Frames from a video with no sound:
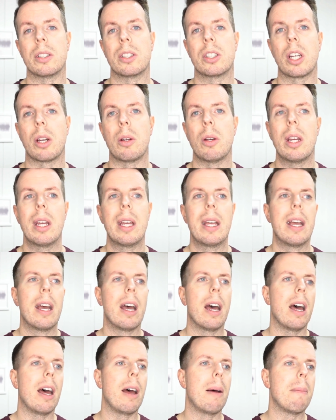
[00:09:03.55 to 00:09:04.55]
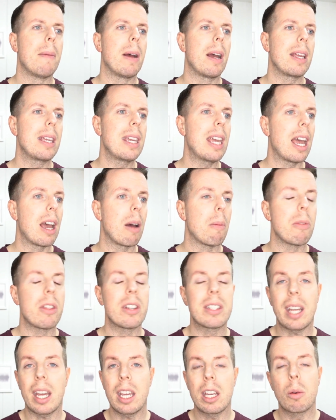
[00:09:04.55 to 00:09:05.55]
So yeah,
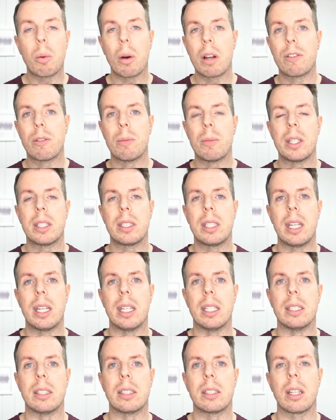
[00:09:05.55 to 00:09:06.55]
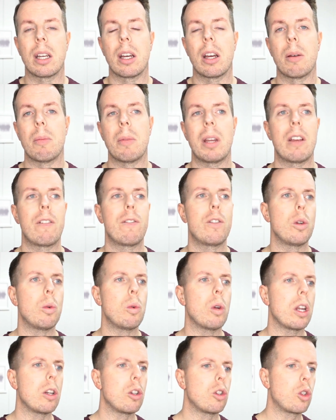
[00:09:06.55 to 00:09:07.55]
the takeaway from this is, if
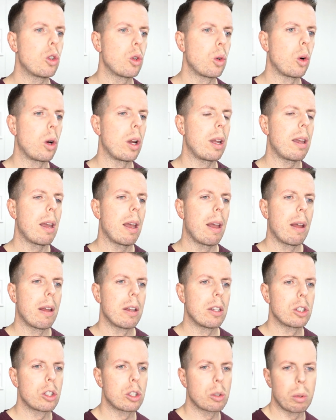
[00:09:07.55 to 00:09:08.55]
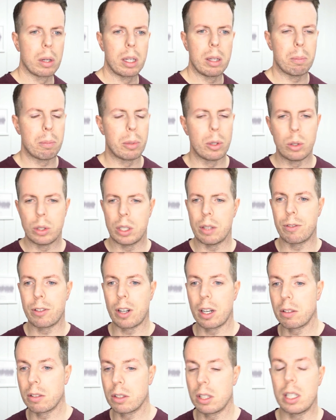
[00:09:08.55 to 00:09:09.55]
you enjoy sweet boozy
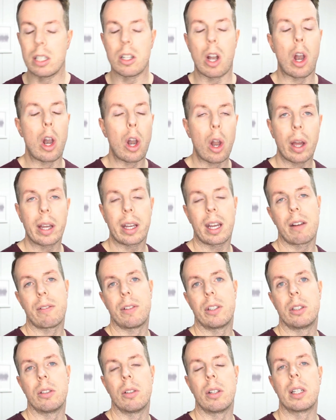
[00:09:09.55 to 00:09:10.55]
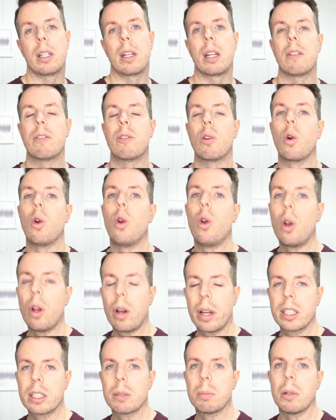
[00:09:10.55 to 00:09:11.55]
fragrances like Hafez 1984,
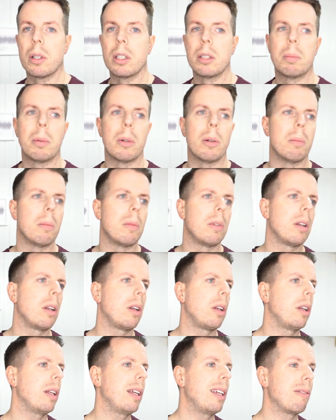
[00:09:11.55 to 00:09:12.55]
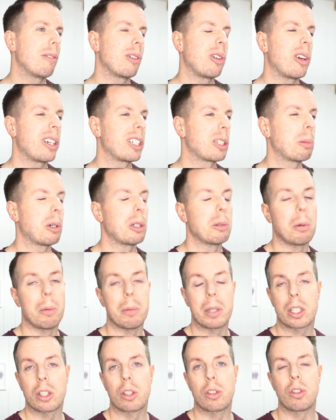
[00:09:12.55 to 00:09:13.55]
like Spicebomb, even like
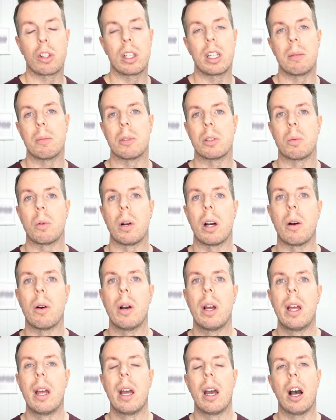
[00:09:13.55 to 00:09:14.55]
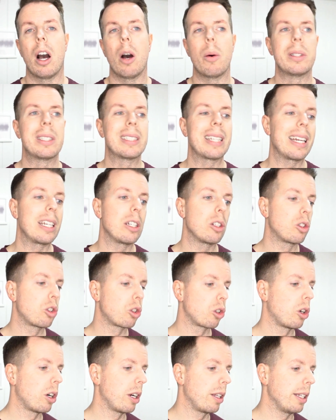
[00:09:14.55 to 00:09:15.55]
Spicebomb Extreme as well, I would say
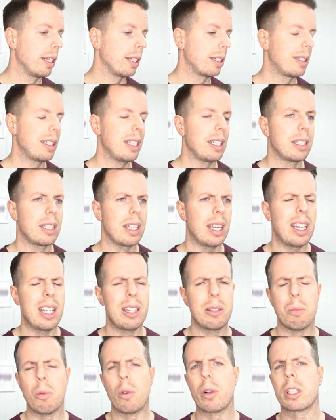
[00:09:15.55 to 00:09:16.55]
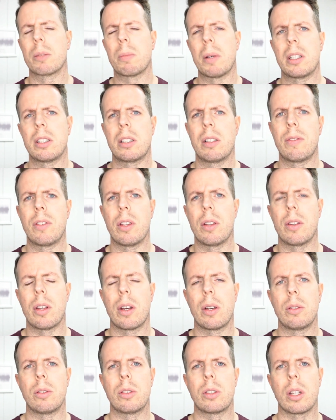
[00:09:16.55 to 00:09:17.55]
try this. This is more expensive than
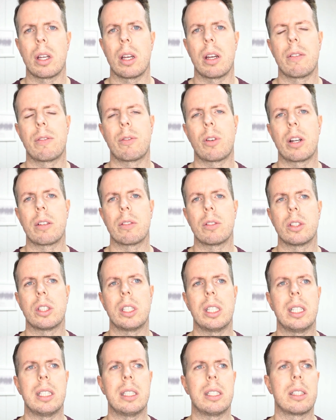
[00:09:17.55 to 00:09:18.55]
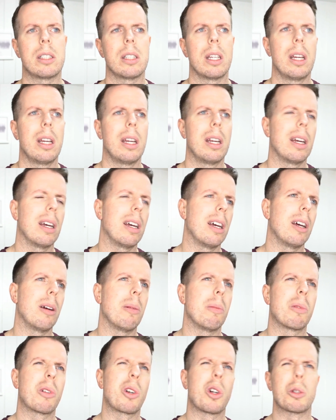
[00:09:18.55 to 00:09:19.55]
those fragrances.
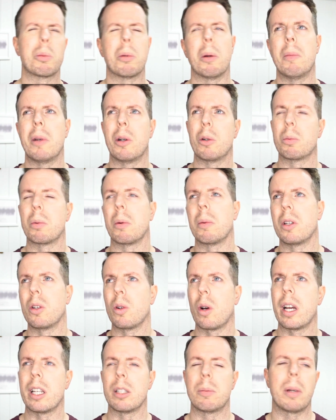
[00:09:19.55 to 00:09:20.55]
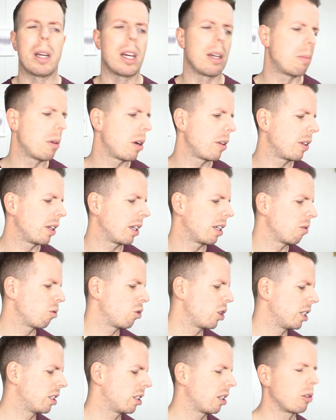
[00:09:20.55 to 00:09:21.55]
Cost per mil is probably not as bad, but I think it
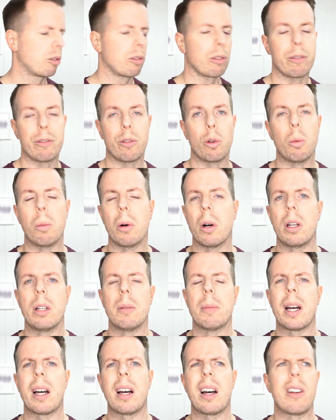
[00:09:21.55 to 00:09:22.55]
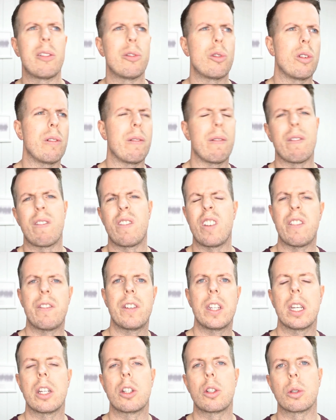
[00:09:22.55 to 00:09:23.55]
retails for a full bottle about
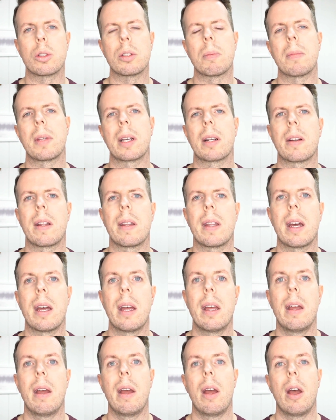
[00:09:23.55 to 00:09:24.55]
150 ish or something like that.